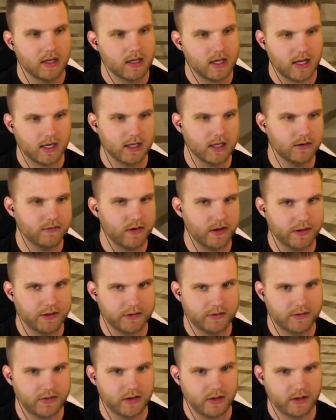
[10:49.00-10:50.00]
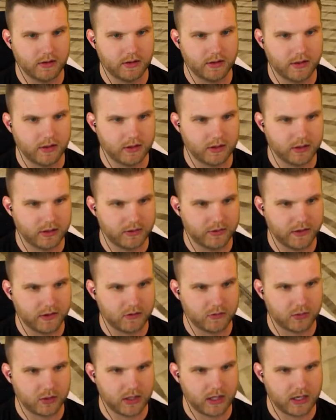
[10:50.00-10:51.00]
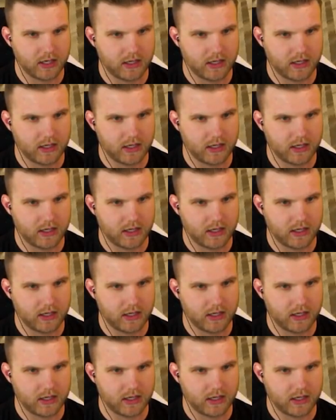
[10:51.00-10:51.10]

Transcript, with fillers: Gotta love all this, the little things we're getting